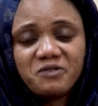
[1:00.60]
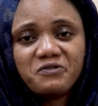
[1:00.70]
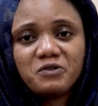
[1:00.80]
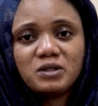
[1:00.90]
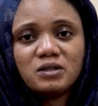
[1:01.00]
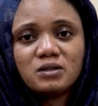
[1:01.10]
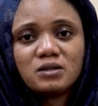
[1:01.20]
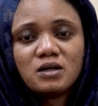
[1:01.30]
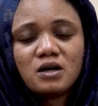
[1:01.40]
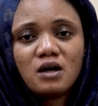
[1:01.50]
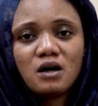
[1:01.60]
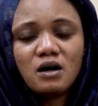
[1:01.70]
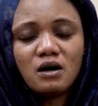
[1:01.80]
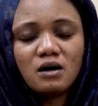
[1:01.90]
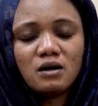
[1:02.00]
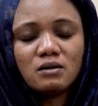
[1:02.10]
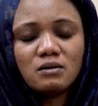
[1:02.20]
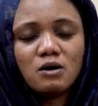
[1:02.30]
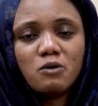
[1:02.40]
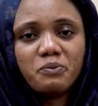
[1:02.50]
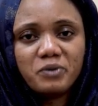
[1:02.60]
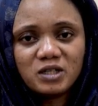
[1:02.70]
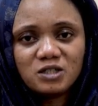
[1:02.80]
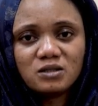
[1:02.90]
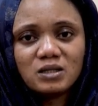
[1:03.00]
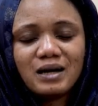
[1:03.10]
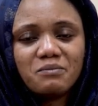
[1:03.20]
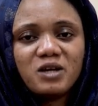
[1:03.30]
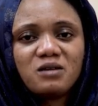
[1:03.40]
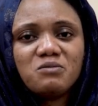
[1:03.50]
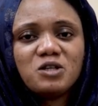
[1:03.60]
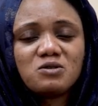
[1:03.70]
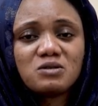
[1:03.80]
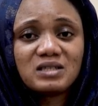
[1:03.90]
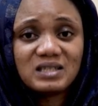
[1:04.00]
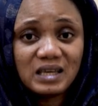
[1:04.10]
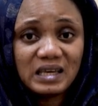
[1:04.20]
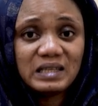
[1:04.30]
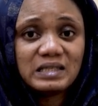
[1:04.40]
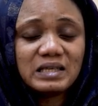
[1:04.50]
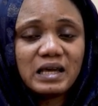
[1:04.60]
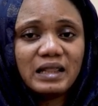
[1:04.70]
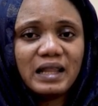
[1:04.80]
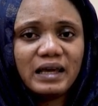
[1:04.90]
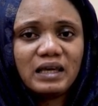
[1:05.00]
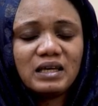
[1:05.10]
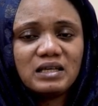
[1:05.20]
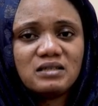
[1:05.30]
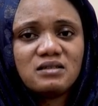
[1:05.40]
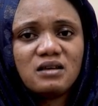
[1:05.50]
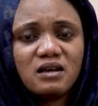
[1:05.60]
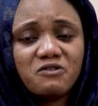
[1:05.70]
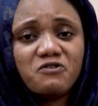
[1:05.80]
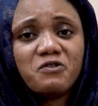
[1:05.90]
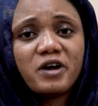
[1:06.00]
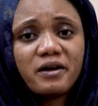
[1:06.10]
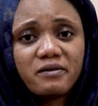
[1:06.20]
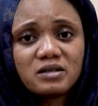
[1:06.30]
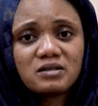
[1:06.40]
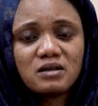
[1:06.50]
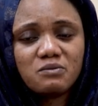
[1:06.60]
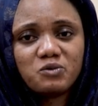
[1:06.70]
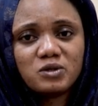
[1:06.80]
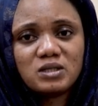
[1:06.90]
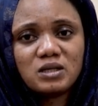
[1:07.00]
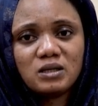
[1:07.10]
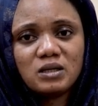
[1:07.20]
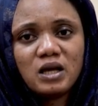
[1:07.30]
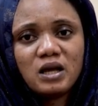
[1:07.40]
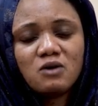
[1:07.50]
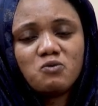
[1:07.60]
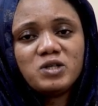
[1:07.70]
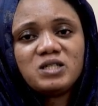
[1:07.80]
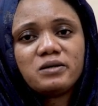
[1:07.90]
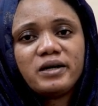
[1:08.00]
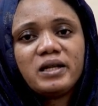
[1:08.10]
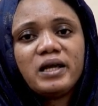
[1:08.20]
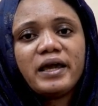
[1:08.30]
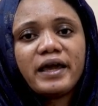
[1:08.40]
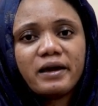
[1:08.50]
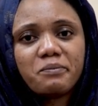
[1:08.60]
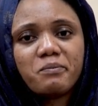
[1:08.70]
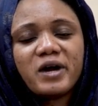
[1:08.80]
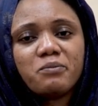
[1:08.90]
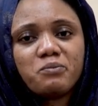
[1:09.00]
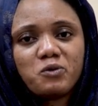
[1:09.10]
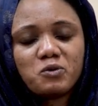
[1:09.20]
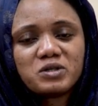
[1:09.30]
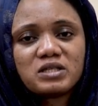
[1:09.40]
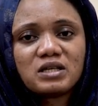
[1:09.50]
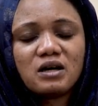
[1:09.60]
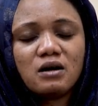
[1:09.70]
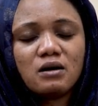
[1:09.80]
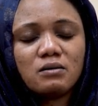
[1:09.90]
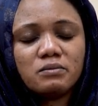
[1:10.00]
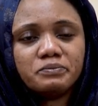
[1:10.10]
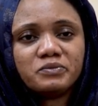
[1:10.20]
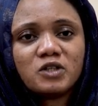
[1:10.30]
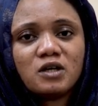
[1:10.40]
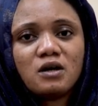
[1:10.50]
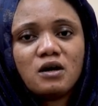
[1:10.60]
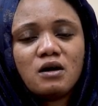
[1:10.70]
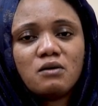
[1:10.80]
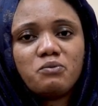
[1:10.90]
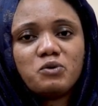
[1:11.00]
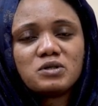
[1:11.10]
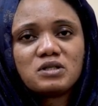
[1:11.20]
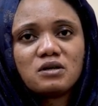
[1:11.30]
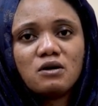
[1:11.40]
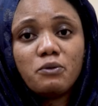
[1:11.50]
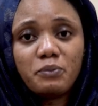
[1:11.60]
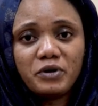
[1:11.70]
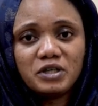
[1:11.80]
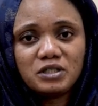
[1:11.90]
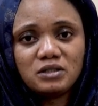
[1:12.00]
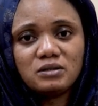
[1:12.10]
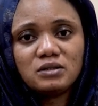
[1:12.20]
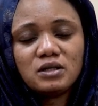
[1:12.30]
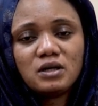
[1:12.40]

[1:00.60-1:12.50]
for the operation and make me to see it like it's a very simple thing, which really helped my post operation.